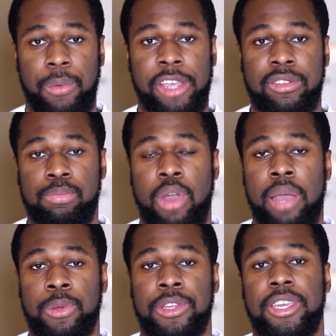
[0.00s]
way to
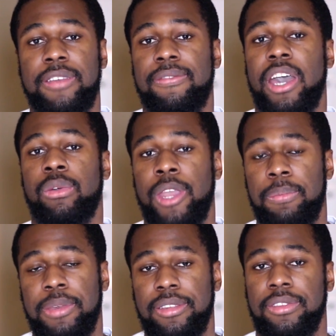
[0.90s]
properly evaluate
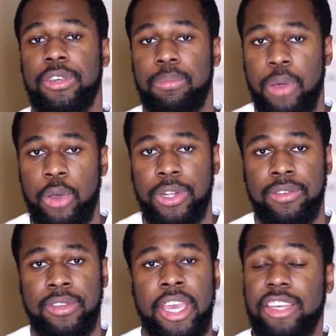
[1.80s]
PC
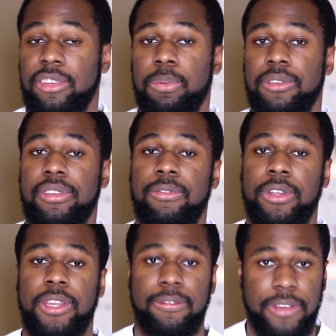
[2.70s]
components,
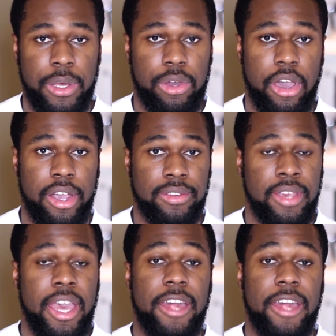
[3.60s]
specifically video cards.